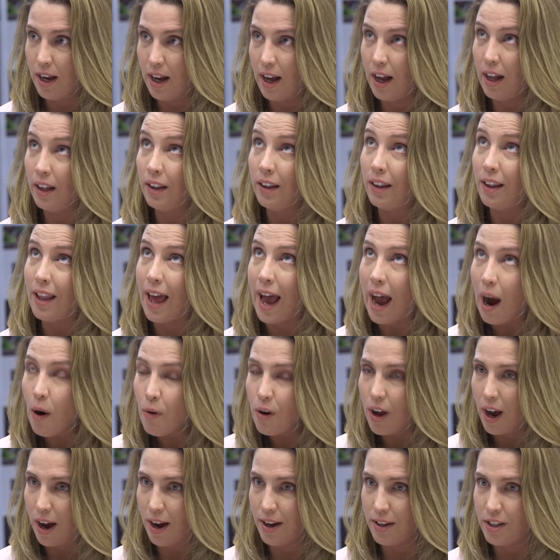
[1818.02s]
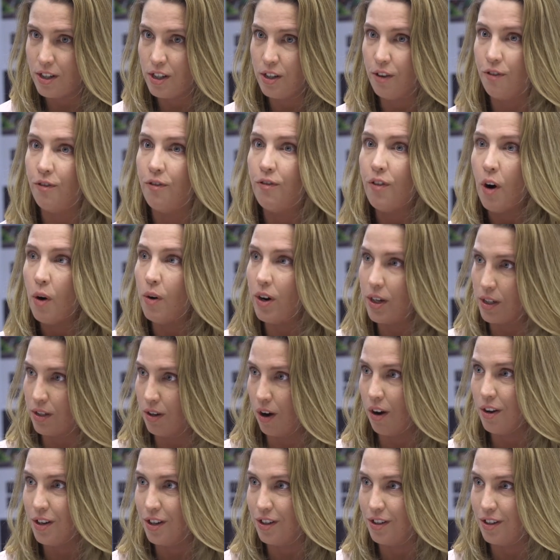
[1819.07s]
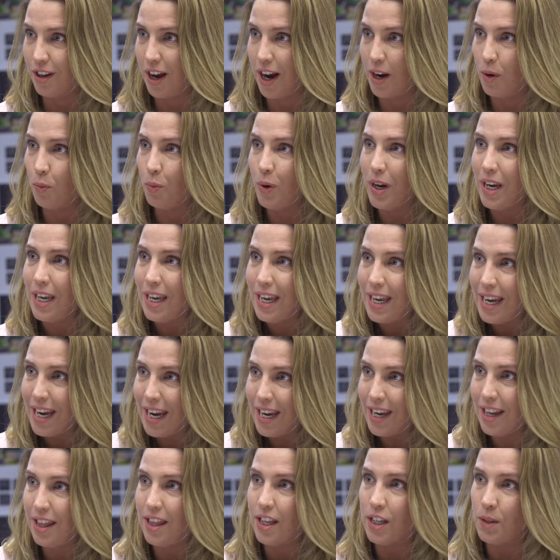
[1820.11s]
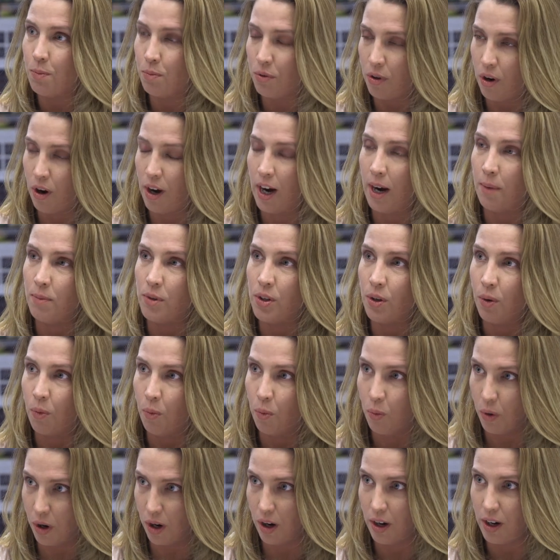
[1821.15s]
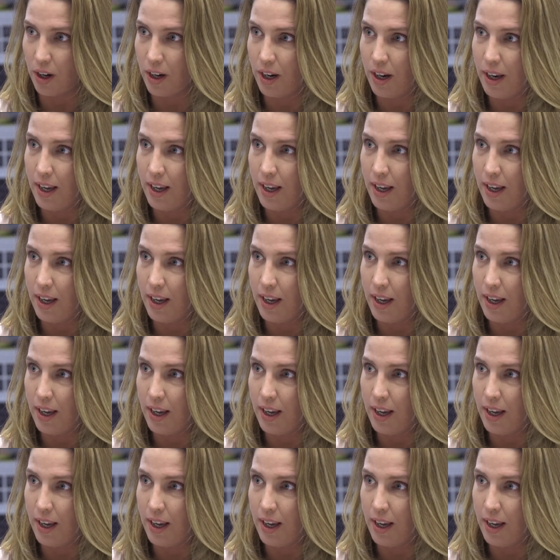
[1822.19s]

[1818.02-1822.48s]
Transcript: allowed us to focus on design. We needed this program to work.